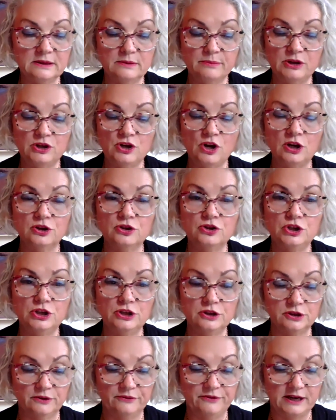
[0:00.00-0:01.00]

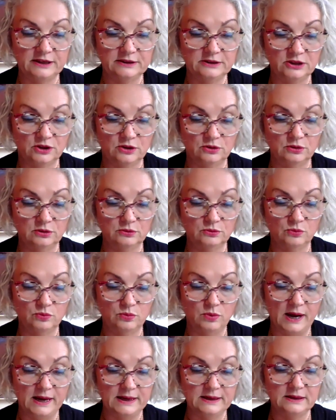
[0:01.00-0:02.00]
terminologies of Article
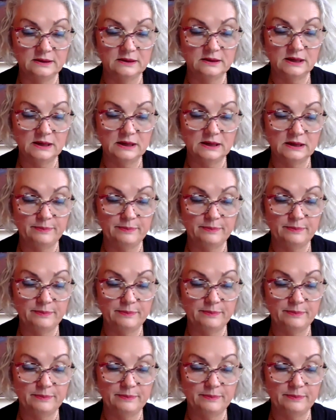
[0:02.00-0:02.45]
1,